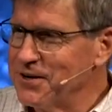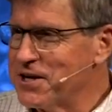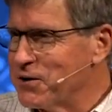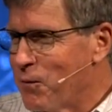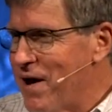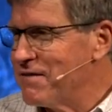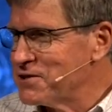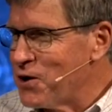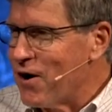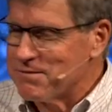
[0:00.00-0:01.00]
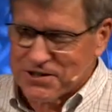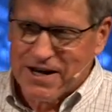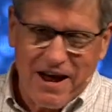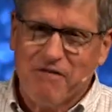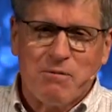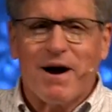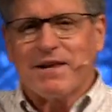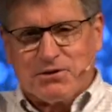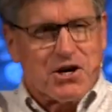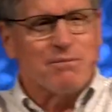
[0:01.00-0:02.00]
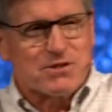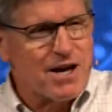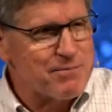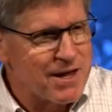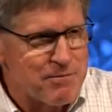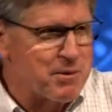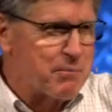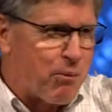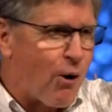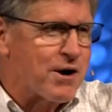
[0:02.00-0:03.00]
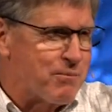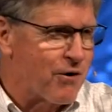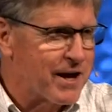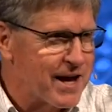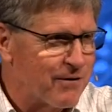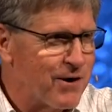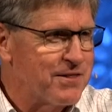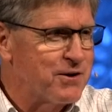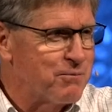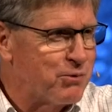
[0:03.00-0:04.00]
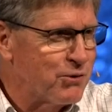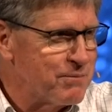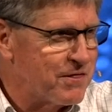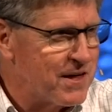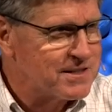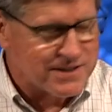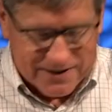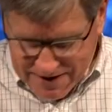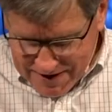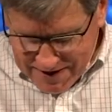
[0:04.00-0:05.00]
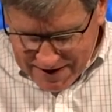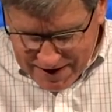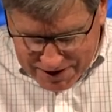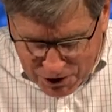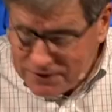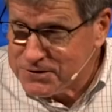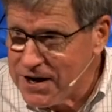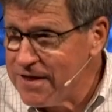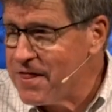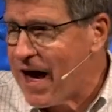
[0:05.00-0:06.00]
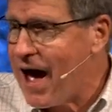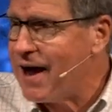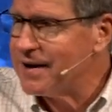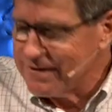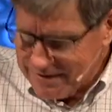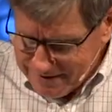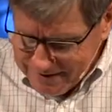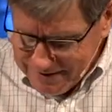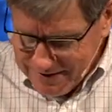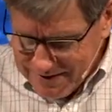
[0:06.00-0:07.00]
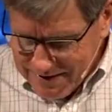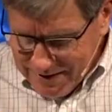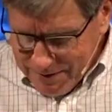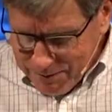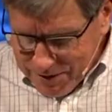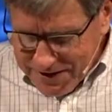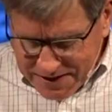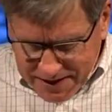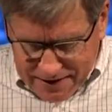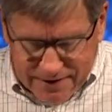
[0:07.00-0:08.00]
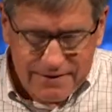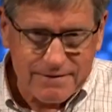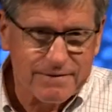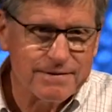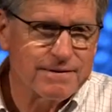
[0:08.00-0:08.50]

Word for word: know, he could have waved his arms and everybody jumps up and they have a big party breakout right there at the pool of Bethesda. He could have done that, but he didn't.